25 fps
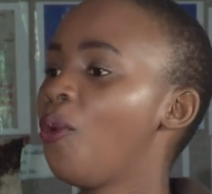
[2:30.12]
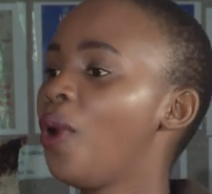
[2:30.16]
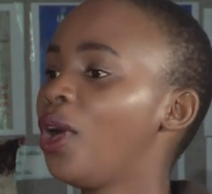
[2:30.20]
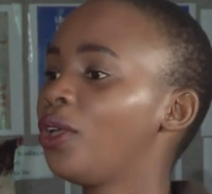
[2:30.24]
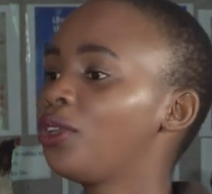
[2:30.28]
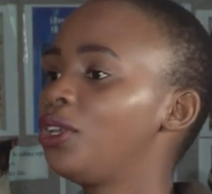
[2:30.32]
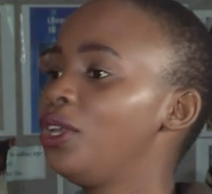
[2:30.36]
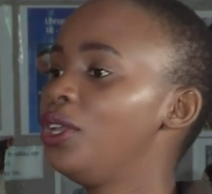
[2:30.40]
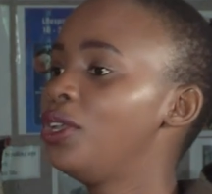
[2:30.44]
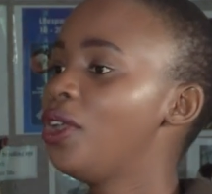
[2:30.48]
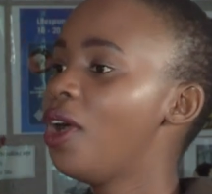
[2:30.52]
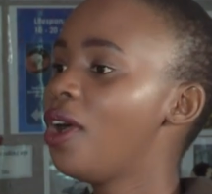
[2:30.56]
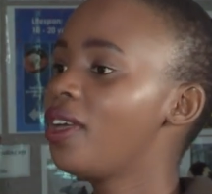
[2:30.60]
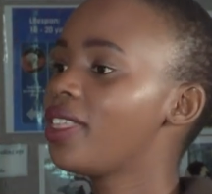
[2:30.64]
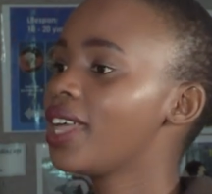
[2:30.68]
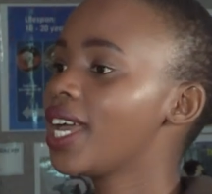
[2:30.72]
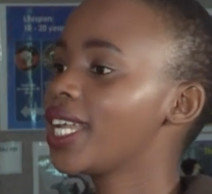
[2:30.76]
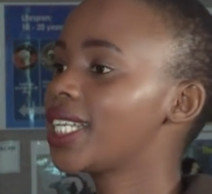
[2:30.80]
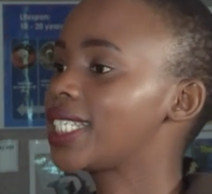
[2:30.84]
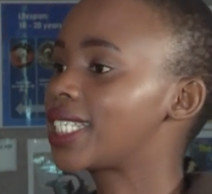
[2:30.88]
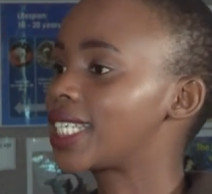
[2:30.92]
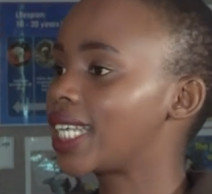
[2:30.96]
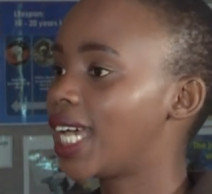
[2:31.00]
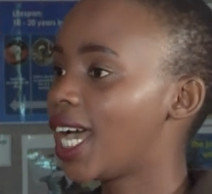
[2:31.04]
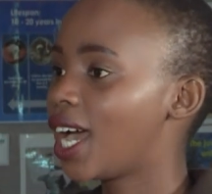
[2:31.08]
well, you know
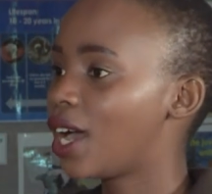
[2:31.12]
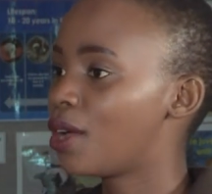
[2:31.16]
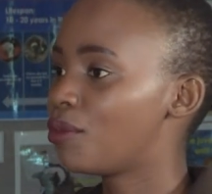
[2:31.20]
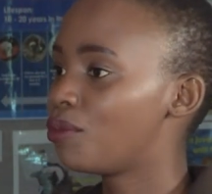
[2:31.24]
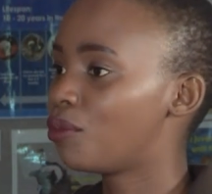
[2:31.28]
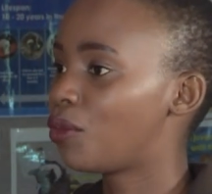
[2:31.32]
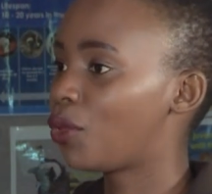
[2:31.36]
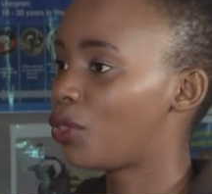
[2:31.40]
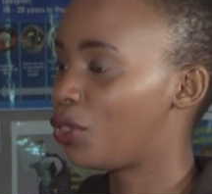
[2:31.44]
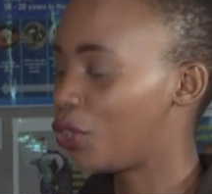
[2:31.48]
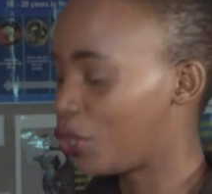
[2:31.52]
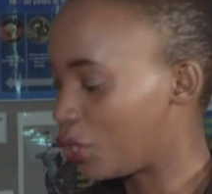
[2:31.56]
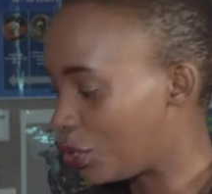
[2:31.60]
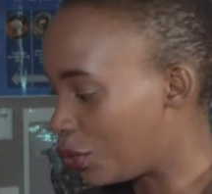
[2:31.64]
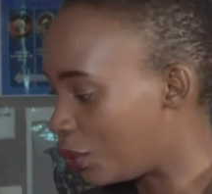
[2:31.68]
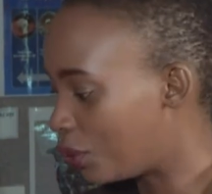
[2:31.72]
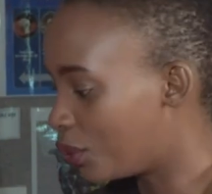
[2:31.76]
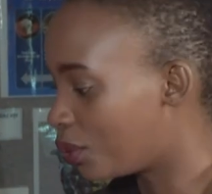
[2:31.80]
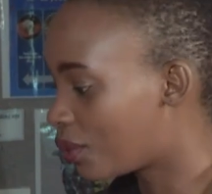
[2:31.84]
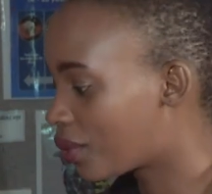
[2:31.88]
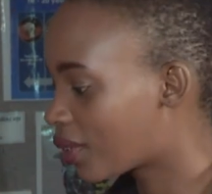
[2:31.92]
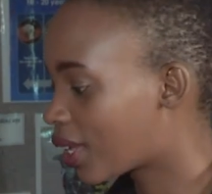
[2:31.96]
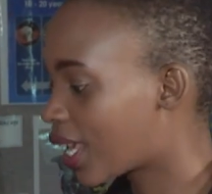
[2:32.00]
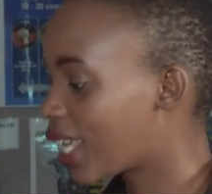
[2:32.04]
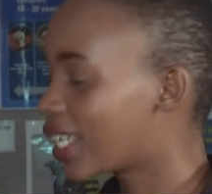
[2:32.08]
that um, the
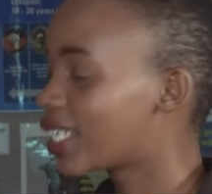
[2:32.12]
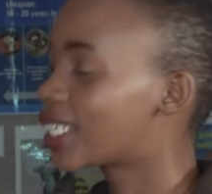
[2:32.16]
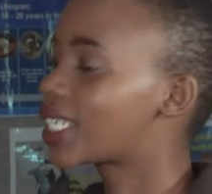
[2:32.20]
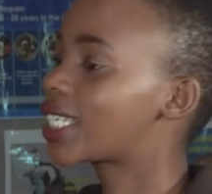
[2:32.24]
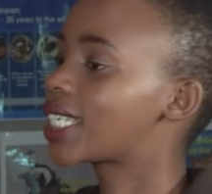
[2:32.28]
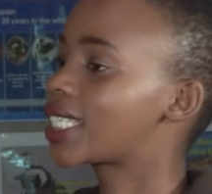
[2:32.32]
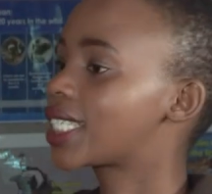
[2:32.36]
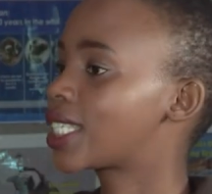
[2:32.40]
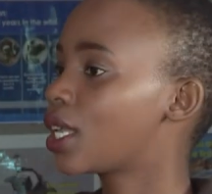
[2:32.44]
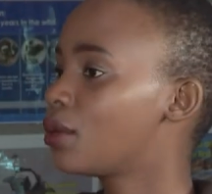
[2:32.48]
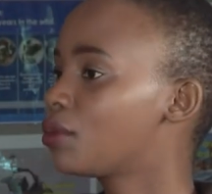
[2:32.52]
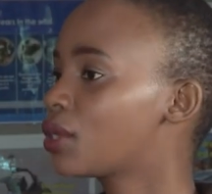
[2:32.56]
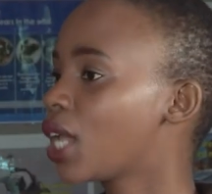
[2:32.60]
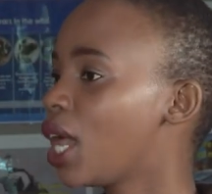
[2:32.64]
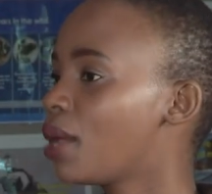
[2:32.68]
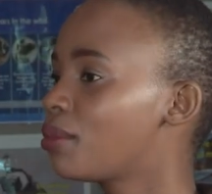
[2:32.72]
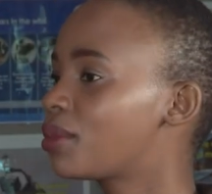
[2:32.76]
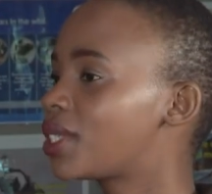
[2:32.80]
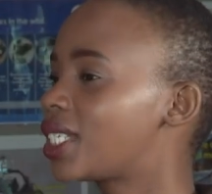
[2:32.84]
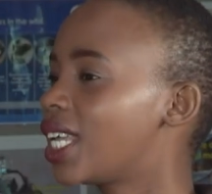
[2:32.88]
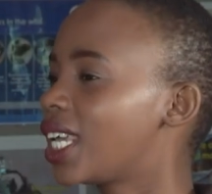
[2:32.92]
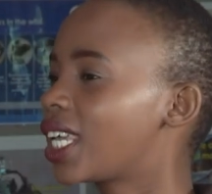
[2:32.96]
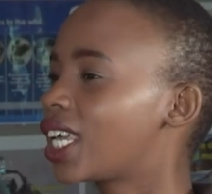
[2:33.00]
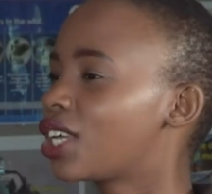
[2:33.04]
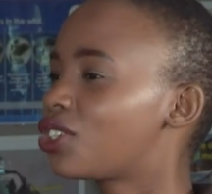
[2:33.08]
youth can
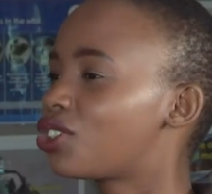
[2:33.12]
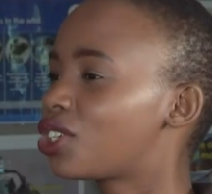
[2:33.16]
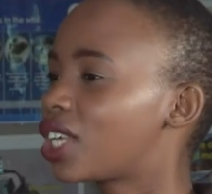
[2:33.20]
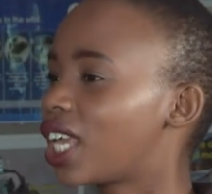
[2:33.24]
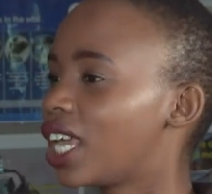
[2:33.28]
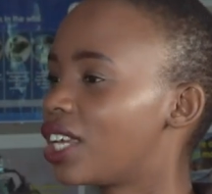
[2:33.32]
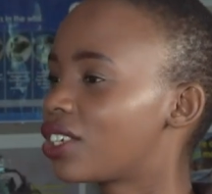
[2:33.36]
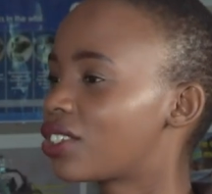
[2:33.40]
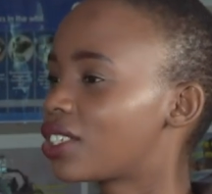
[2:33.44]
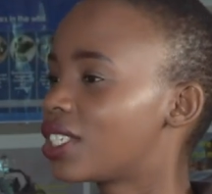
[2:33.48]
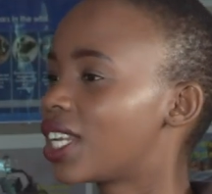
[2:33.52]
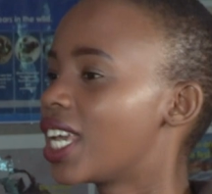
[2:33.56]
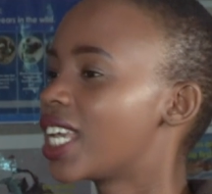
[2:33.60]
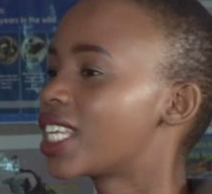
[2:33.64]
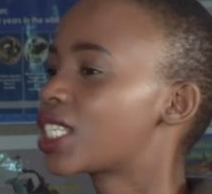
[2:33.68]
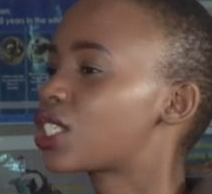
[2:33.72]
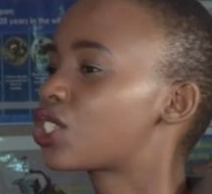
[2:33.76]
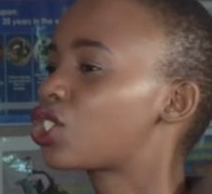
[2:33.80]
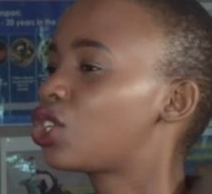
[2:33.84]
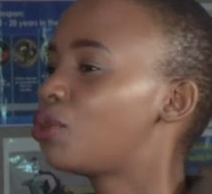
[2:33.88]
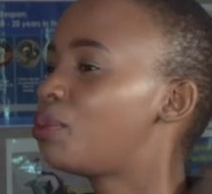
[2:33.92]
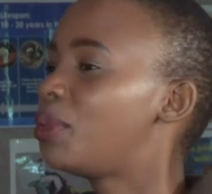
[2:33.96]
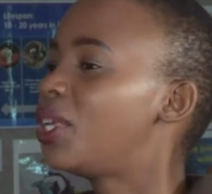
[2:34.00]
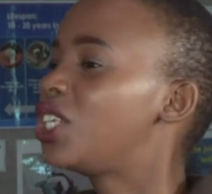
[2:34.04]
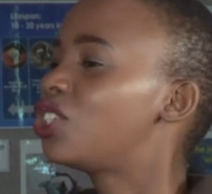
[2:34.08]
sometimes take education
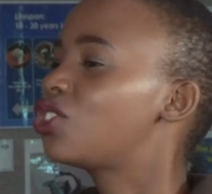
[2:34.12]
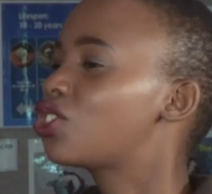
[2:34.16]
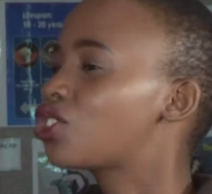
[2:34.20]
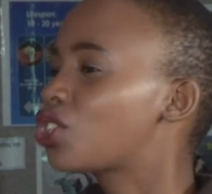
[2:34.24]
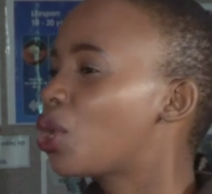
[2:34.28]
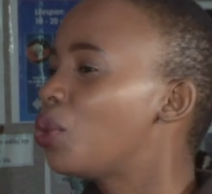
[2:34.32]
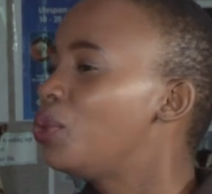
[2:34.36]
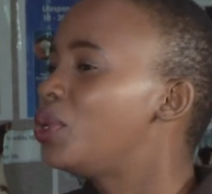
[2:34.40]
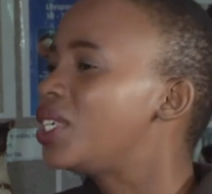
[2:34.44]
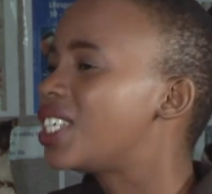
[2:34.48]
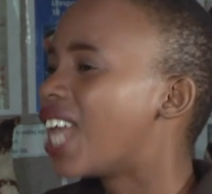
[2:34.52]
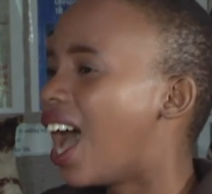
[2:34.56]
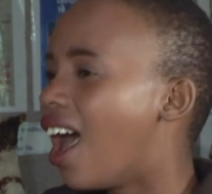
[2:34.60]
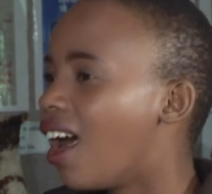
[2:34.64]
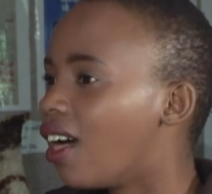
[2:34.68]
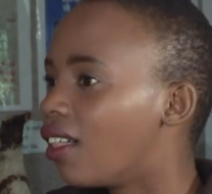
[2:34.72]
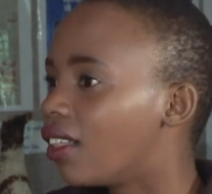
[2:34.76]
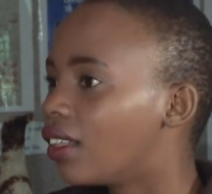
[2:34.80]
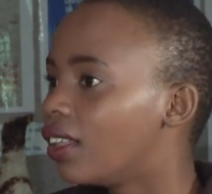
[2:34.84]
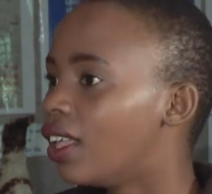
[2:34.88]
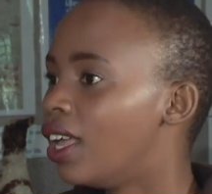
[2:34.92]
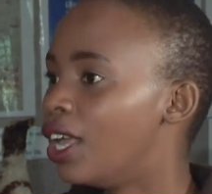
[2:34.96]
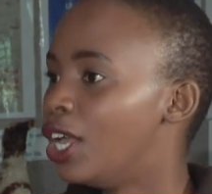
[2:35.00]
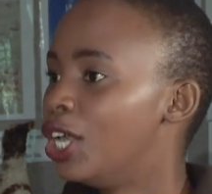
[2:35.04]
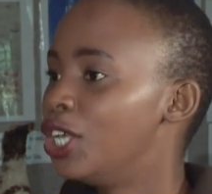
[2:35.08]
as to be so
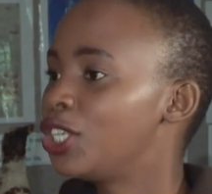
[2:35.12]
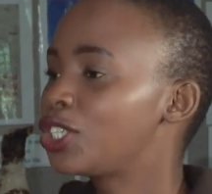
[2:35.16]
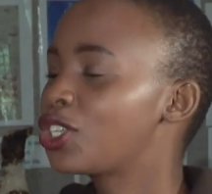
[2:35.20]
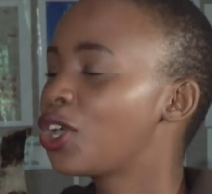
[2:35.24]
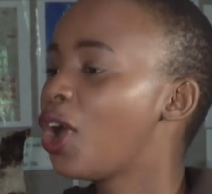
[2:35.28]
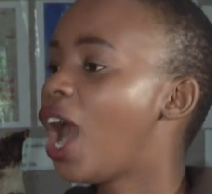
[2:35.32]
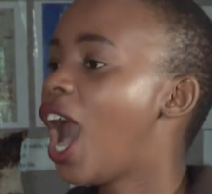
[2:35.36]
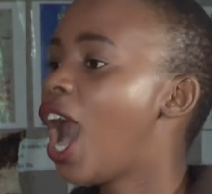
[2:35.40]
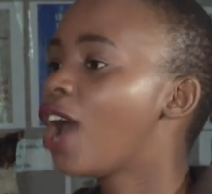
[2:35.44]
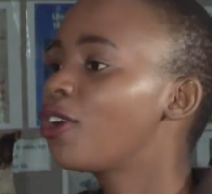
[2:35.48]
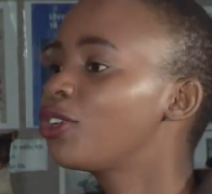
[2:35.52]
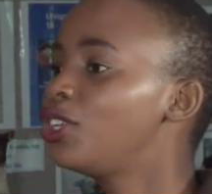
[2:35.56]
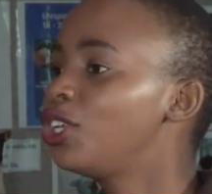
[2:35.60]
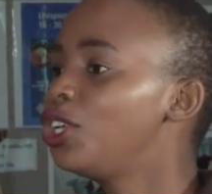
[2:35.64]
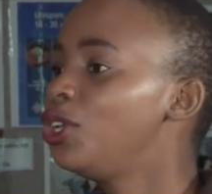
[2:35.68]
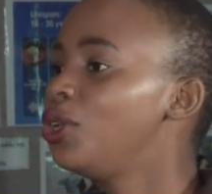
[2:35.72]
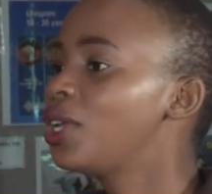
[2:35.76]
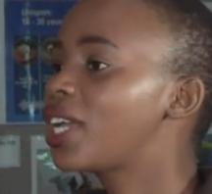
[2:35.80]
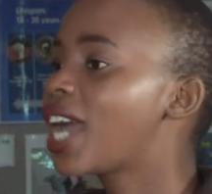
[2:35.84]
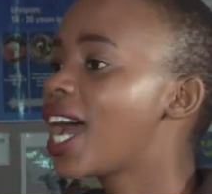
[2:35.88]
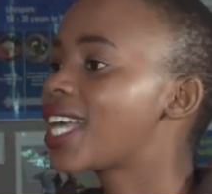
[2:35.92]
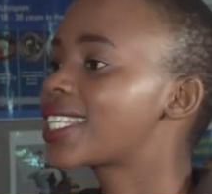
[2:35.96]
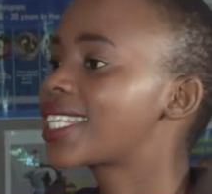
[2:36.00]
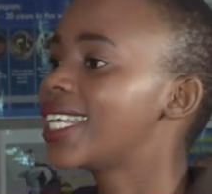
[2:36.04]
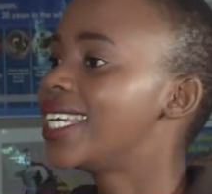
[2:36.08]
dull. So, how do
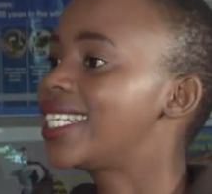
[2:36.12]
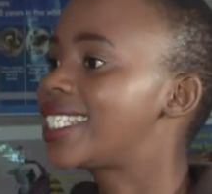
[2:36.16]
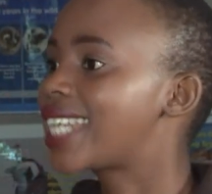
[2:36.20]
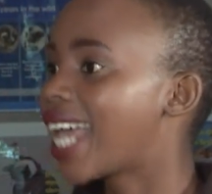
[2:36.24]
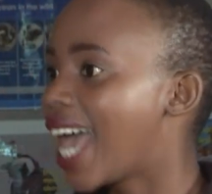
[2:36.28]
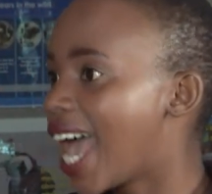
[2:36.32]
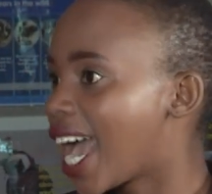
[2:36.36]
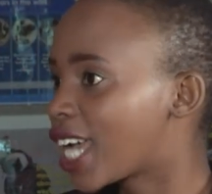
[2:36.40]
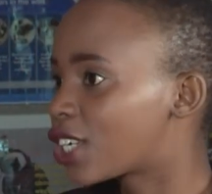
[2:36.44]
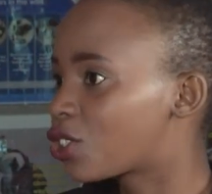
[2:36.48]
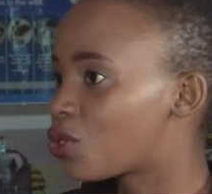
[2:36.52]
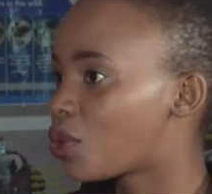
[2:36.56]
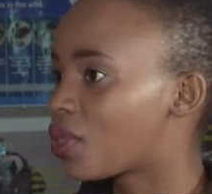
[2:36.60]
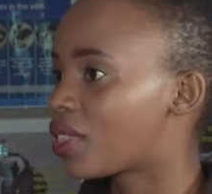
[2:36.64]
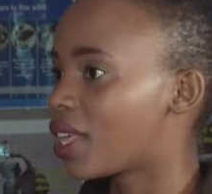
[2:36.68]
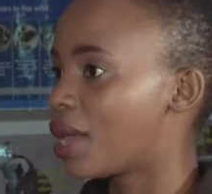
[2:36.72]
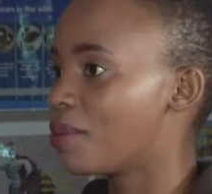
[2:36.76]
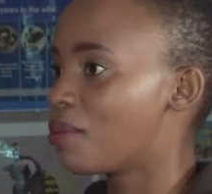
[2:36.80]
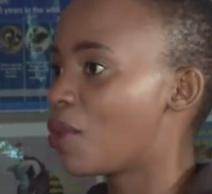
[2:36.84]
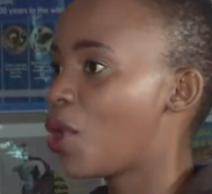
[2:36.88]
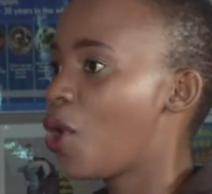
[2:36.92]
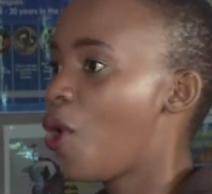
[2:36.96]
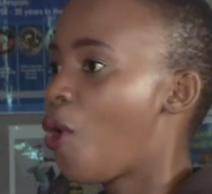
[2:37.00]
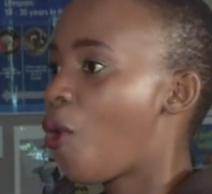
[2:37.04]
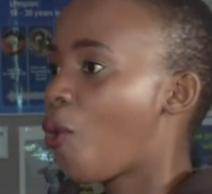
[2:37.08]
you guys interact with
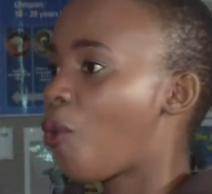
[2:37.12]
them?